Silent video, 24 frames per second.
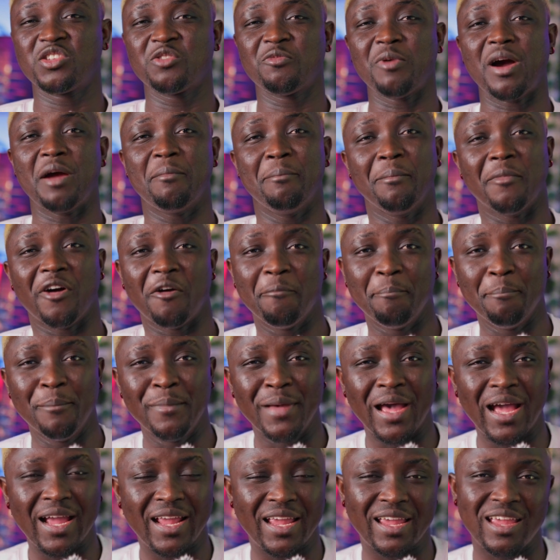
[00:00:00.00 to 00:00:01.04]
also buy
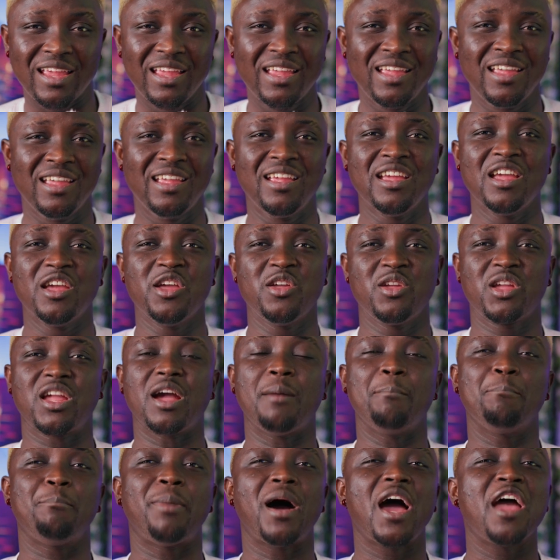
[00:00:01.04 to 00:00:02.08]
ABEiiiKU. You
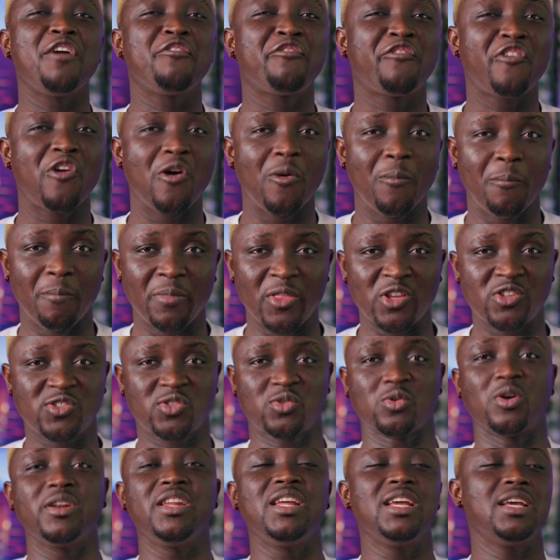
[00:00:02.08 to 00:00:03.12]
can buy from
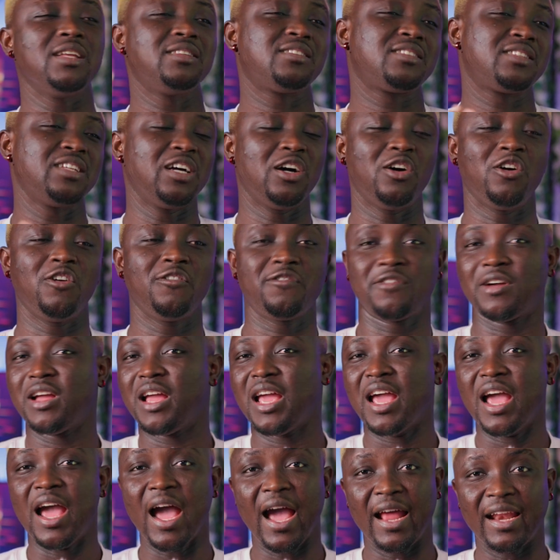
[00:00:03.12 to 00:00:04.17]
Sony itself
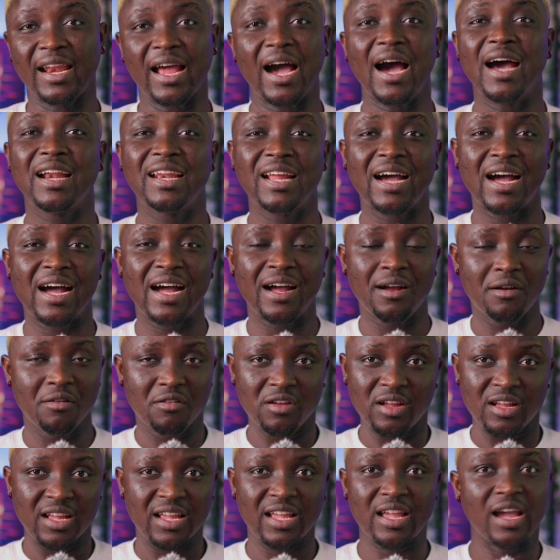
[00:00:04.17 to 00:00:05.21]
and other
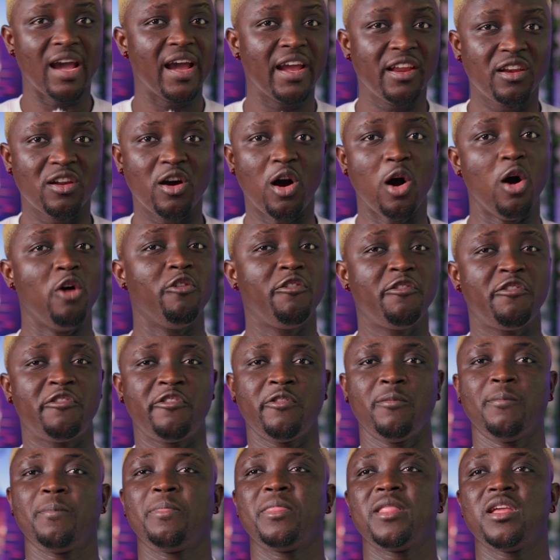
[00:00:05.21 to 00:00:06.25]
kind
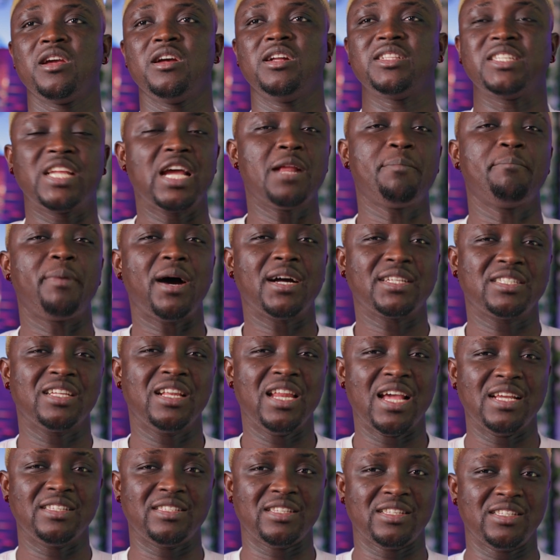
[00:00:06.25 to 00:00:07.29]
of third-party
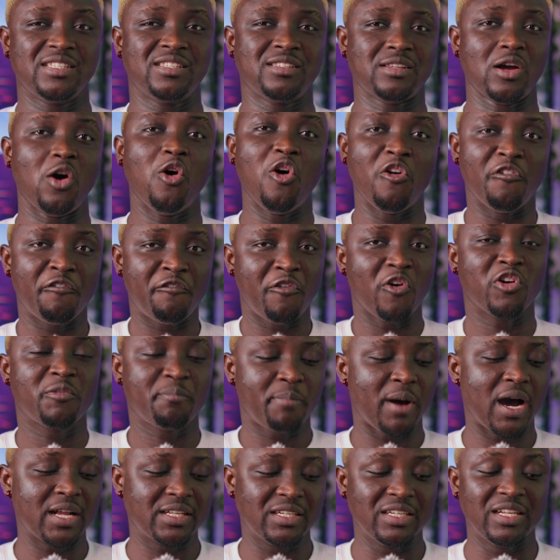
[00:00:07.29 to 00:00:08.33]
lenses or
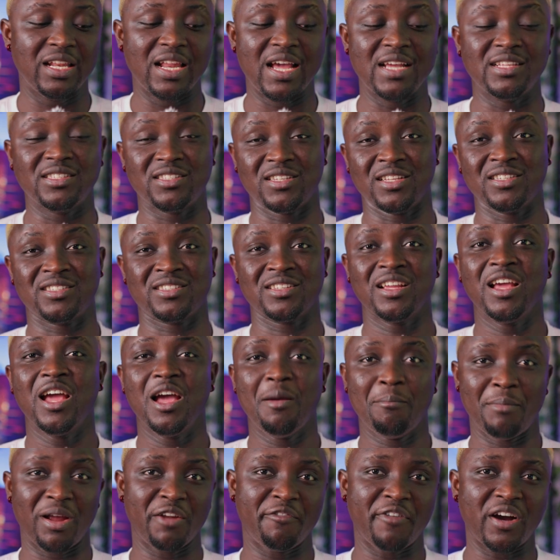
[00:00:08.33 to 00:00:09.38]
fourth-party lenses
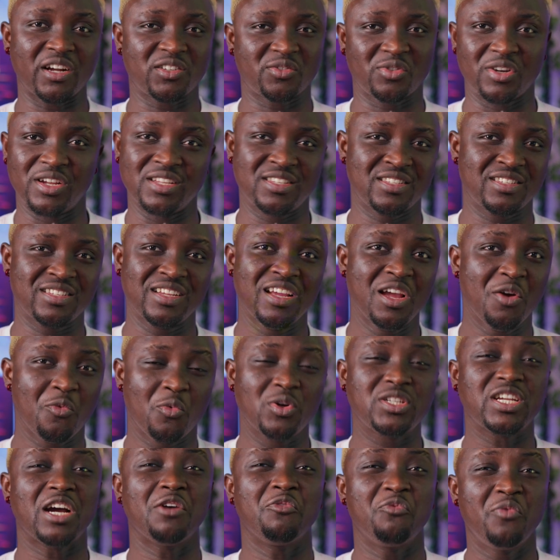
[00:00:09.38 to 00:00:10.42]
manufacturers,
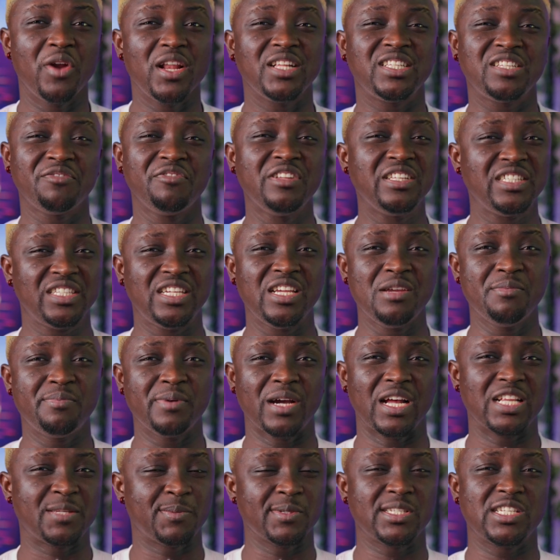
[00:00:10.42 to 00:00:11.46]
which are relatively cheap,
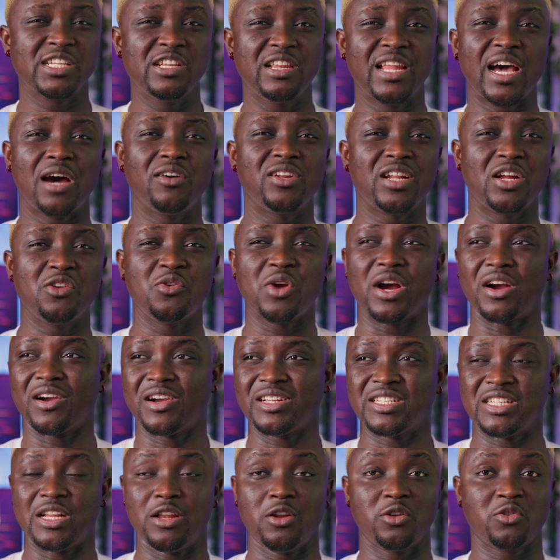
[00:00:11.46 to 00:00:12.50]
especially now that you are
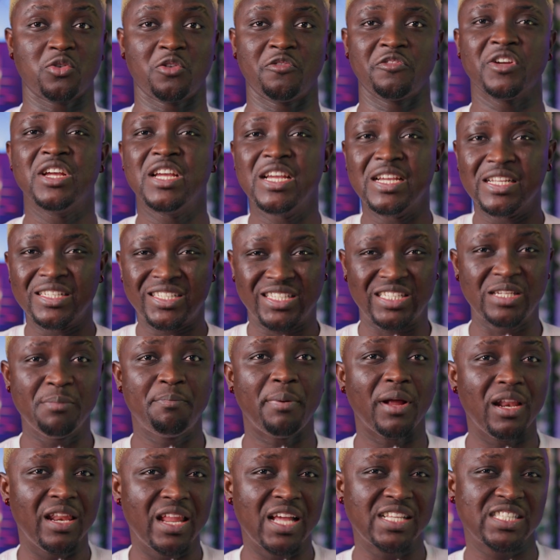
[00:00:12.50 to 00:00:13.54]
getting a lot of
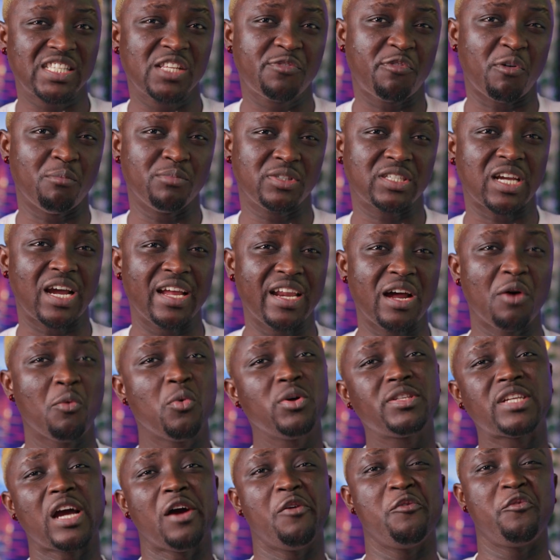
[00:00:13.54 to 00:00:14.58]
cheaper lenses from China,
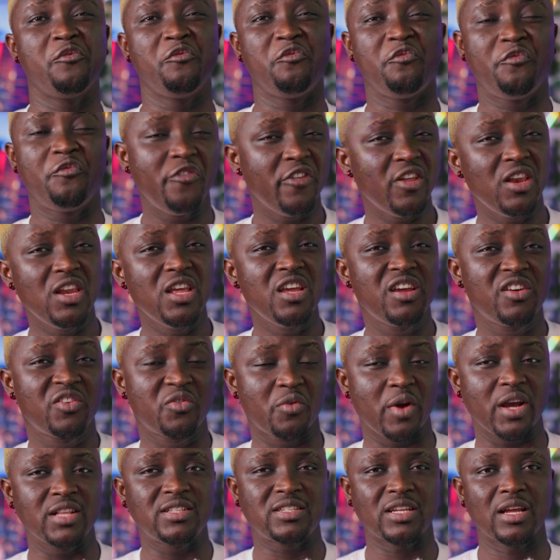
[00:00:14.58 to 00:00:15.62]
which are really
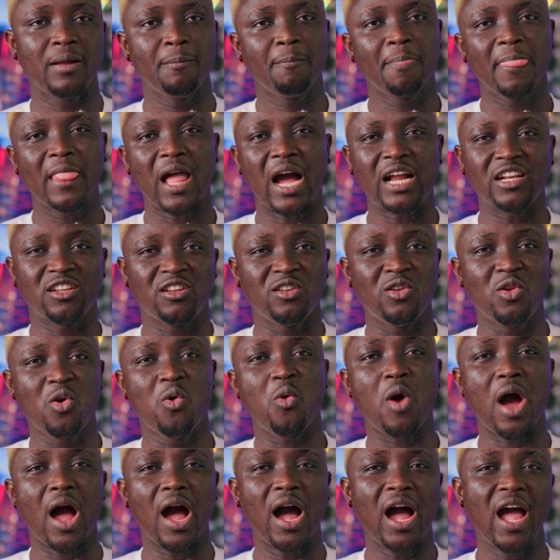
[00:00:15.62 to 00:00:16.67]
great at
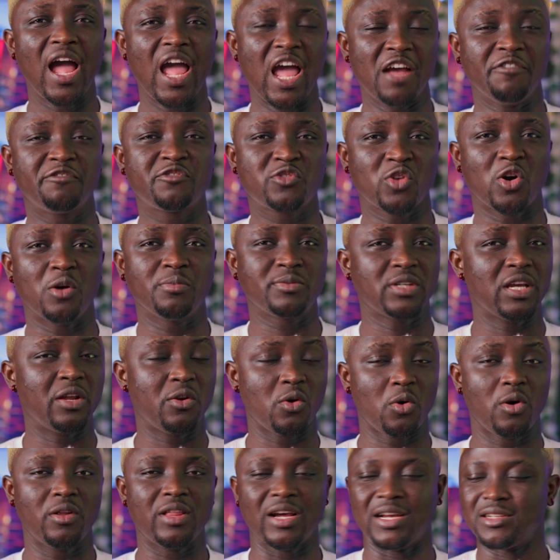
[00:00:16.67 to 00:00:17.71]
lower f-tops
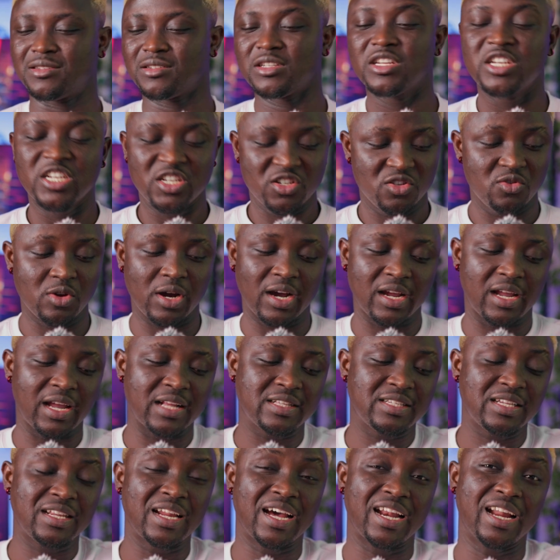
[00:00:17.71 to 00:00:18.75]
and all that. You are
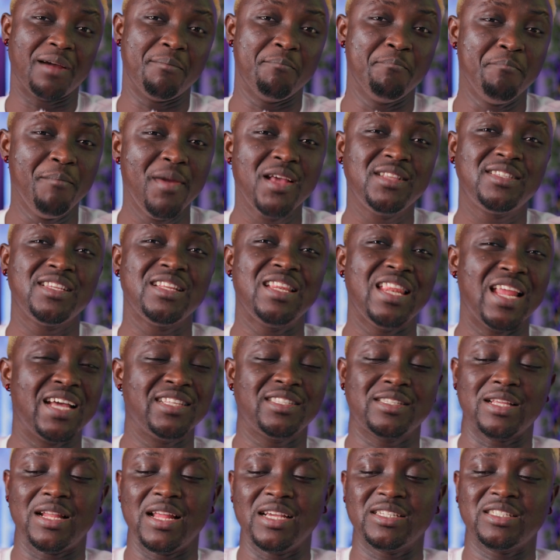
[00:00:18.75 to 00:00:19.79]
getting an amazing
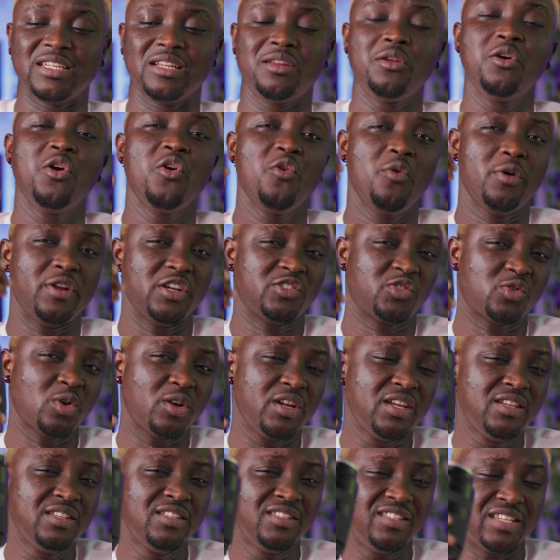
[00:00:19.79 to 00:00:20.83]
lens selection with the
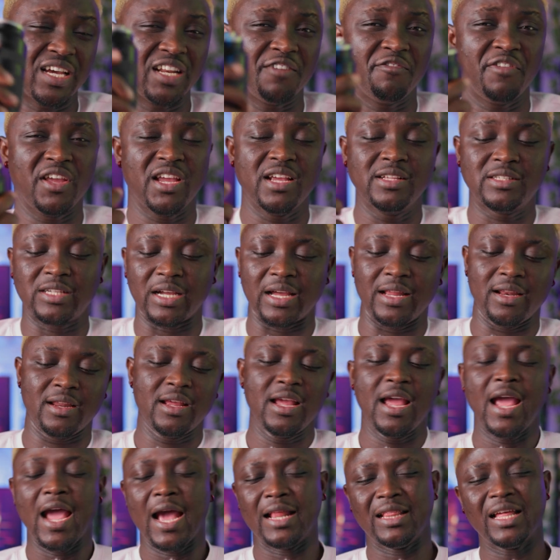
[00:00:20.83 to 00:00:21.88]
Sony ZV-E10,
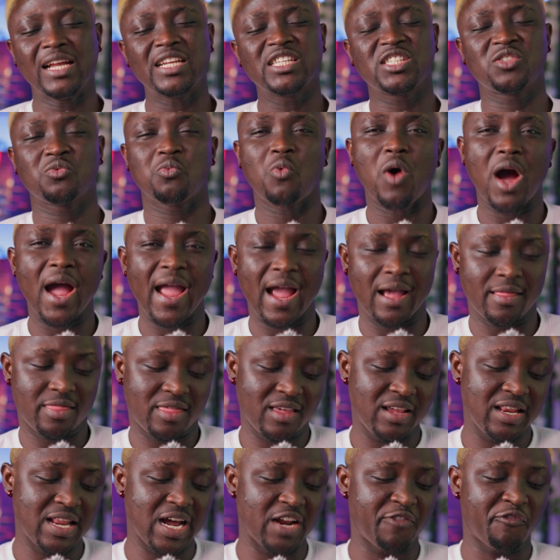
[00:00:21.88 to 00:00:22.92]
and that is why I
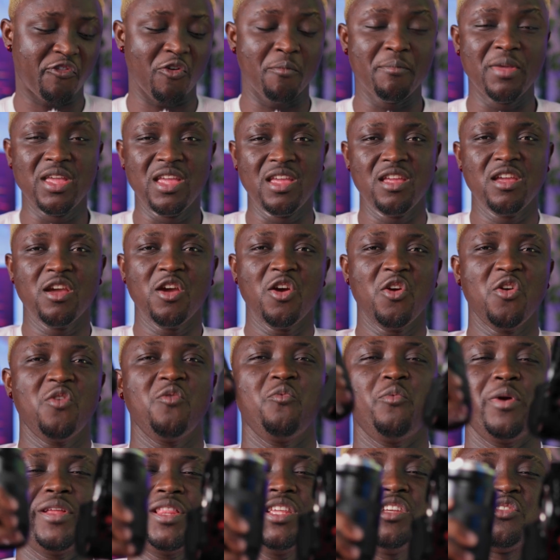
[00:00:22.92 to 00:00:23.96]
think that for me,
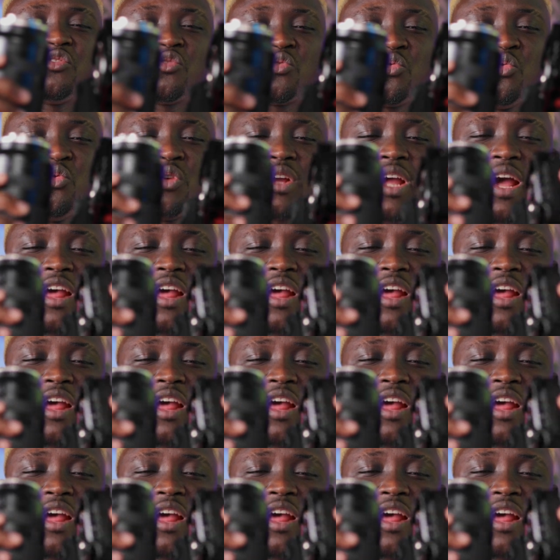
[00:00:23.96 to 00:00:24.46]
with these two